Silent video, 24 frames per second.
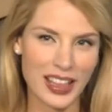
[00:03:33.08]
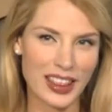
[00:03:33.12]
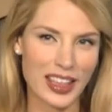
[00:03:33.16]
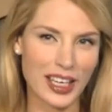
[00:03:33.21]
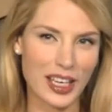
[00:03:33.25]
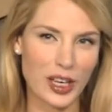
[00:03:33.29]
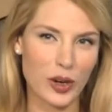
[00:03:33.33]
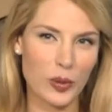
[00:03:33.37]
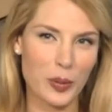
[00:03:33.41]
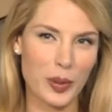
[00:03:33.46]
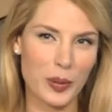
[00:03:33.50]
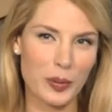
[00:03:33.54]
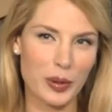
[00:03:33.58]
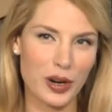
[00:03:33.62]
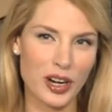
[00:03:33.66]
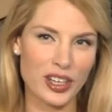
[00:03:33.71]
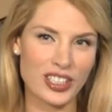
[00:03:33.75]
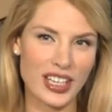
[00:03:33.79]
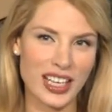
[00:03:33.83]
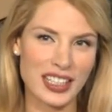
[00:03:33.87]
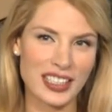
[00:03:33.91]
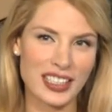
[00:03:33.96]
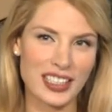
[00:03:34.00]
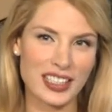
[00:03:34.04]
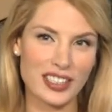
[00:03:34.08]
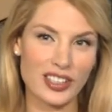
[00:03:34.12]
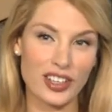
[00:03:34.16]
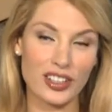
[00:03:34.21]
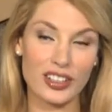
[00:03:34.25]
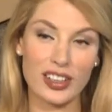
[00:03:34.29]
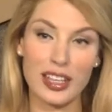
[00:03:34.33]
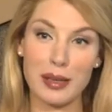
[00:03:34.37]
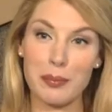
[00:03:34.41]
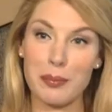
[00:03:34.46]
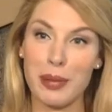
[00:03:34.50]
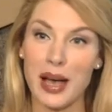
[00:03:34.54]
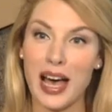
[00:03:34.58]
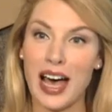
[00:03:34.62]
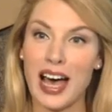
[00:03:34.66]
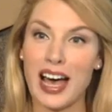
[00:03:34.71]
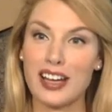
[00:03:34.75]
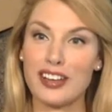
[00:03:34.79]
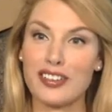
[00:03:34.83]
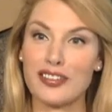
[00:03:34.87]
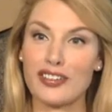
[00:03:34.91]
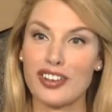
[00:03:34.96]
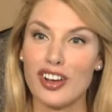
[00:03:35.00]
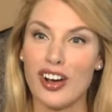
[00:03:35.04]
The Kilba project is only
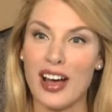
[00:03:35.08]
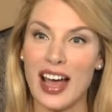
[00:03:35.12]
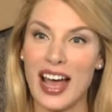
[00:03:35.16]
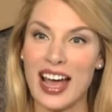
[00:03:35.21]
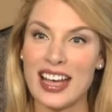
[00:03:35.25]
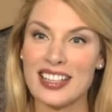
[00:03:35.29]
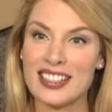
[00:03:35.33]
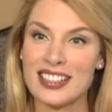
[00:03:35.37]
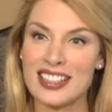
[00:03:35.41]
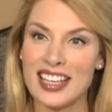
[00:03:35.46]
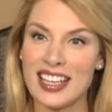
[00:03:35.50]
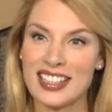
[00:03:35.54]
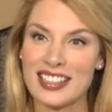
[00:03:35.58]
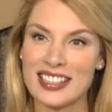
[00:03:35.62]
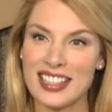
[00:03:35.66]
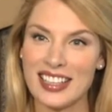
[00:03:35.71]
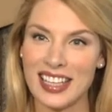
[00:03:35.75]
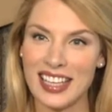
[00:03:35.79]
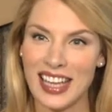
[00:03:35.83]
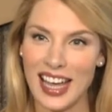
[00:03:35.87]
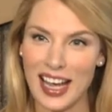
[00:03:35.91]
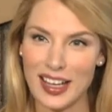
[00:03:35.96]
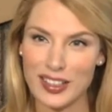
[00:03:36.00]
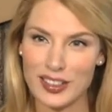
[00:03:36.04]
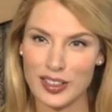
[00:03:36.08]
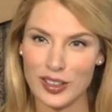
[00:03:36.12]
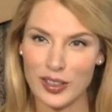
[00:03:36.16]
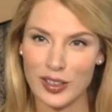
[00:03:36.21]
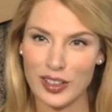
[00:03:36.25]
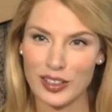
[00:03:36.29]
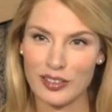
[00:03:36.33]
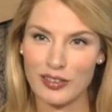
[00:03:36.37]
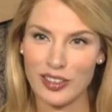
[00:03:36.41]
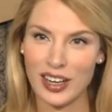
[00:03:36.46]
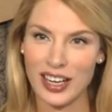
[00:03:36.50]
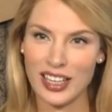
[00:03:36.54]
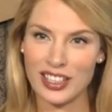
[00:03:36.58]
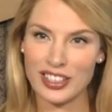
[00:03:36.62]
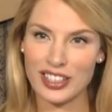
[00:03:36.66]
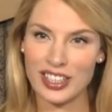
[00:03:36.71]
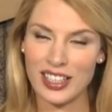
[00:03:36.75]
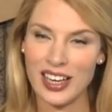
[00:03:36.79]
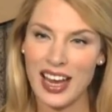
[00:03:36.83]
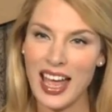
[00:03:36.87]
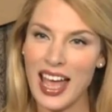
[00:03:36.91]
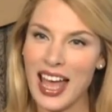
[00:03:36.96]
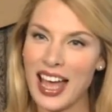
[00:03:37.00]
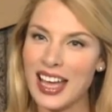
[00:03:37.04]
part of your assets in the Gascoyne
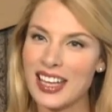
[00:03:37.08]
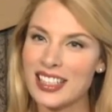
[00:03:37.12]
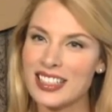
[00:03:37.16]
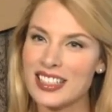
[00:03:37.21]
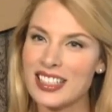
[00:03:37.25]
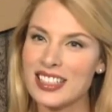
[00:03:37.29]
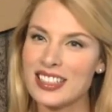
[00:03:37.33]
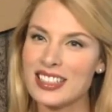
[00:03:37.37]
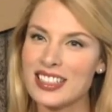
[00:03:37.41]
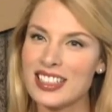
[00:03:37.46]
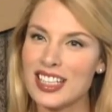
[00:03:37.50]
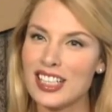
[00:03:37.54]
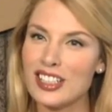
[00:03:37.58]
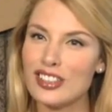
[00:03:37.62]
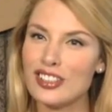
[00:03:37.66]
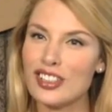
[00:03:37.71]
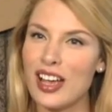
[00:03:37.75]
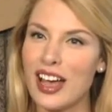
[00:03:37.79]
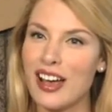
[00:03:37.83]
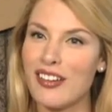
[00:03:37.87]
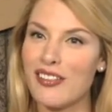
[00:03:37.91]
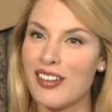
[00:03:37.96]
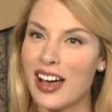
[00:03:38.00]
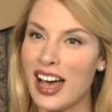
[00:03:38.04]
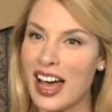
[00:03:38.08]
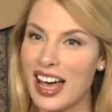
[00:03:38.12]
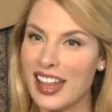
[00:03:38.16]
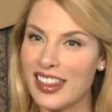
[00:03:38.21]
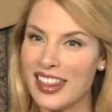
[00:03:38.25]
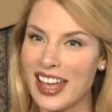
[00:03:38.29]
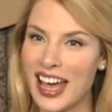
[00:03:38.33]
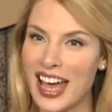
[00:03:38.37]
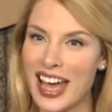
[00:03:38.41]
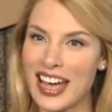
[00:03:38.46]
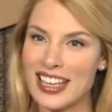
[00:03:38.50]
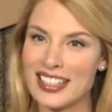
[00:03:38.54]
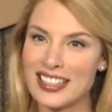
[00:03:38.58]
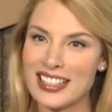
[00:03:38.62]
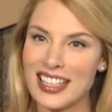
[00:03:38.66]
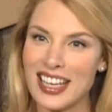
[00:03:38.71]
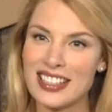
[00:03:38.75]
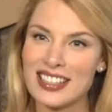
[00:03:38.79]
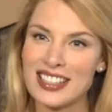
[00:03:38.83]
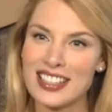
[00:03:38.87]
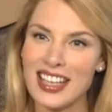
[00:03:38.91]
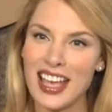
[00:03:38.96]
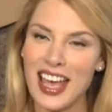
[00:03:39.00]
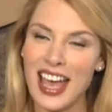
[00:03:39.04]
region, and indeed you have other
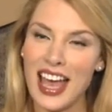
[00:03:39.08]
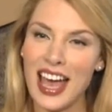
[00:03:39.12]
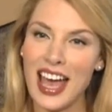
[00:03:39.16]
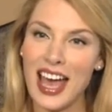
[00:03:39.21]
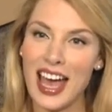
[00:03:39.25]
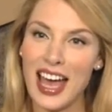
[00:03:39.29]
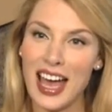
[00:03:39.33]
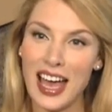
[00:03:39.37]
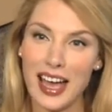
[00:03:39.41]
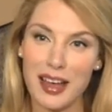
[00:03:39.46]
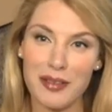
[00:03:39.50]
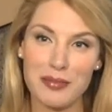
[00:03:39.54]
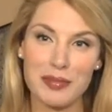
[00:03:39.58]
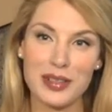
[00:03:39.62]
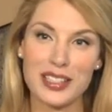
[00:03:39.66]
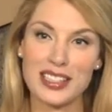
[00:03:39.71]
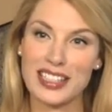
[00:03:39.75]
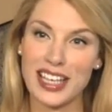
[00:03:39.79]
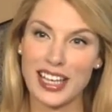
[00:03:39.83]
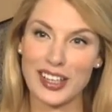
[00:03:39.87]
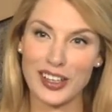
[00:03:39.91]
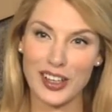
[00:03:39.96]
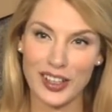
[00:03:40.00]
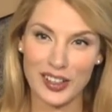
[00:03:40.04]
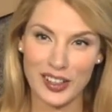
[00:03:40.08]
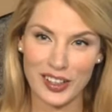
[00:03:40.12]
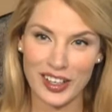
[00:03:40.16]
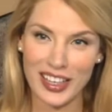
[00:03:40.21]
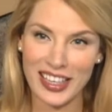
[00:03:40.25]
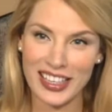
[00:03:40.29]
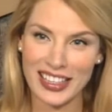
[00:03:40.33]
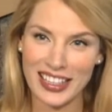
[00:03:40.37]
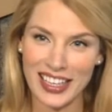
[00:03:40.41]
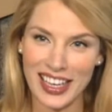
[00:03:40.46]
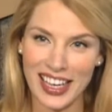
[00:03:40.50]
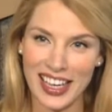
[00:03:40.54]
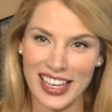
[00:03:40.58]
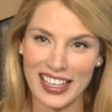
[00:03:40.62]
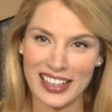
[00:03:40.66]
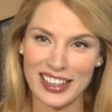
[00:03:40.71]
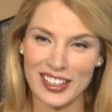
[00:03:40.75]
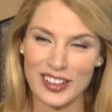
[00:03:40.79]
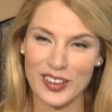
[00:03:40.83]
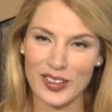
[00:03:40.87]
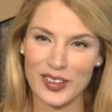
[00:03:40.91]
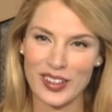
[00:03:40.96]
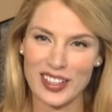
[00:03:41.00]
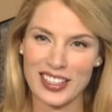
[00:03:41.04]
assets, Mosquito Creek in
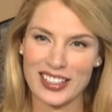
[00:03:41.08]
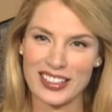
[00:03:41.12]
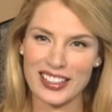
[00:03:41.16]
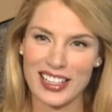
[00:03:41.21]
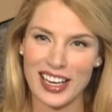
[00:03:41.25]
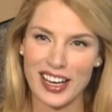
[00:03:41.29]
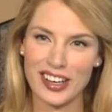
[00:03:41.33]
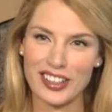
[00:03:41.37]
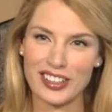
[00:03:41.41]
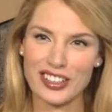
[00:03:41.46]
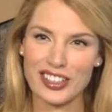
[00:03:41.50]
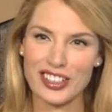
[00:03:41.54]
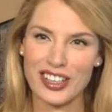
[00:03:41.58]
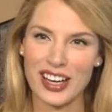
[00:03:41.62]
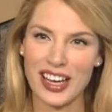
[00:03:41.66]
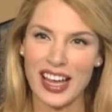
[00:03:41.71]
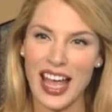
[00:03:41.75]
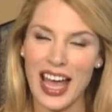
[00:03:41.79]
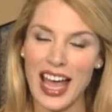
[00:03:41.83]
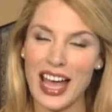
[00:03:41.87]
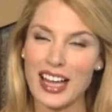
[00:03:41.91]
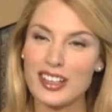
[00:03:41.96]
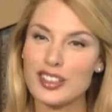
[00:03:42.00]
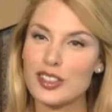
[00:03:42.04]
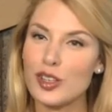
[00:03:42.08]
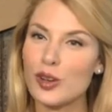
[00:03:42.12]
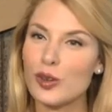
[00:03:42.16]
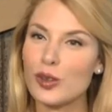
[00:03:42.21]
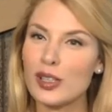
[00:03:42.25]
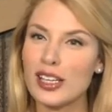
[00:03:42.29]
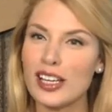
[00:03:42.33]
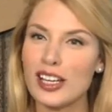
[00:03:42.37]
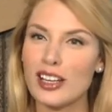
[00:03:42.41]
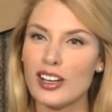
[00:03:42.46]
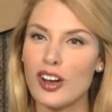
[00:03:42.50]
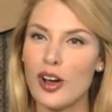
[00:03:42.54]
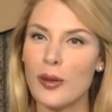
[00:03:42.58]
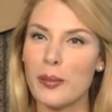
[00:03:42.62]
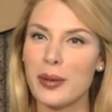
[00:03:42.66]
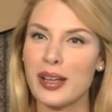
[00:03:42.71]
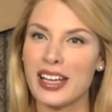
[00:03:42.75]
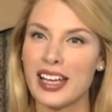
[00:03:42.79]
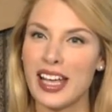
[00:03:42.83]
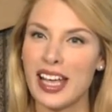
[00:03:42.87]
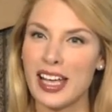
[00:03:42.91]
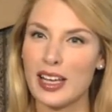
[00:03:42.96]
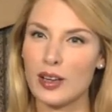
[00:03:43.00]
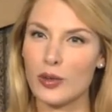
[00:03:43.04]
the Northern Territory and Coolia
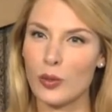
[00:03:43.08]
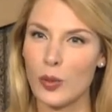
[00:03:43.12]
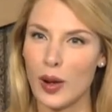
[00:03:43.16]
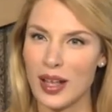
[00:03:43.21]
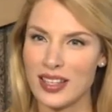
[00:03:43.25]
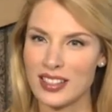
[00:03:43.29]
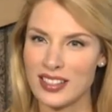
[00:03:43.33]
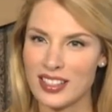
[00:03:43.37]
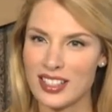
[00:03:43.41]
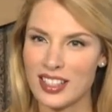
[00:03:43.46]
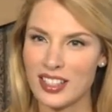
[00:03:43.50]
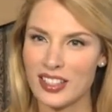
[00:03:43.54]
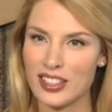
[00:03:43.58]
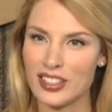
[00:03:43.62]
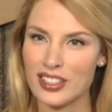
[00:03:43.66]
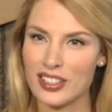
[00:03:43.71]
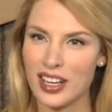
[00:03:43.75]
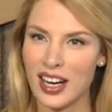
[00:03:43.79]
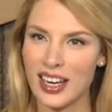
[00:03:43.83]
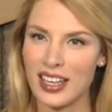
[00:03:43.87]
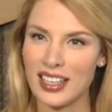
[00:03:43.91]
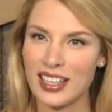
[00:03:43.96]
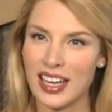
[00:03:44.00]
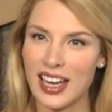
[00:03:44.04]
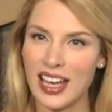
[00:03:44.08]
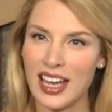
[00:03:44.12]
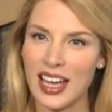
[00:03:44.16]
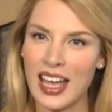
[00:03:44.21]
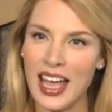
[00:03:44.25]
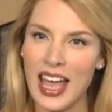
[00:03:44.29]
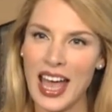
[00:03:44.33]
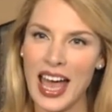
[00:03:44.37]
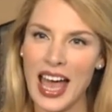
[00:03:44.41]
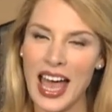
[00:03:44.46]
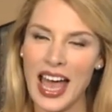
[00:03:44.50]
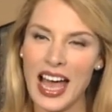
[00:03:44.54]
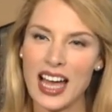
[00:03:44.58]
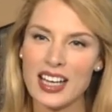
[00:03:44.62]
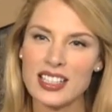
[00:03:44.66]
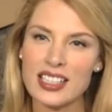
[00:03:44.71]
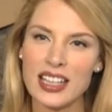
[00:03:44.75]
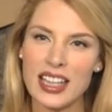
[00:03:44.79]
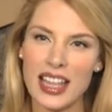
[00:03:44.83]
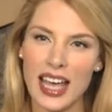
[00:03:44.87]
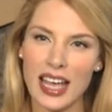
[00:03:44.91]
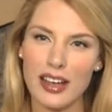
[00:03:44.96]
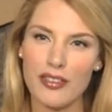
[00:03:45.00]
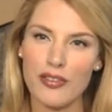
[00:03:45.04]
Nobbing in Western Australia. How
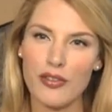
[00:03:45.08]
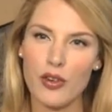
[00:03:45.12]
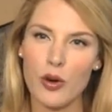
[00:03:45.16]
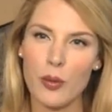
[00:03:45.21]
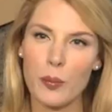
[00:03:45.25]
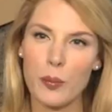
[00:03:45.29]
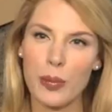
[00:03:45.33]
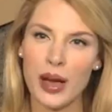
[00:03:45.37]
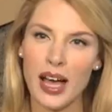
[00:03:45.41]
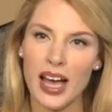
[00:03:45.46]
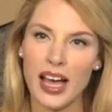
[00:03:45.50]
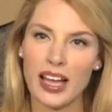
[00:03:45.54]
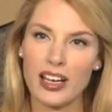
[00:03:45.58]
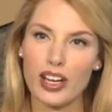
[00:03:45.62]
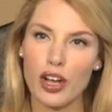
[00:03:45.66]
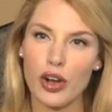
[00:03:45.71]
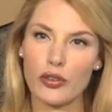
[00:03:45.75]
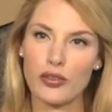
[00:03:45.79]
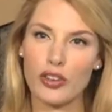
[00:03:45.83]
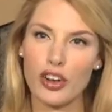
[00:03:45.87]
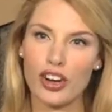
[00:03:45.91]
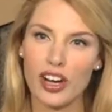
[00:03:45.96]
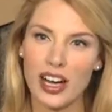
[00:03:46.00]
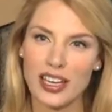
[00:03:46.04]
did they form part of your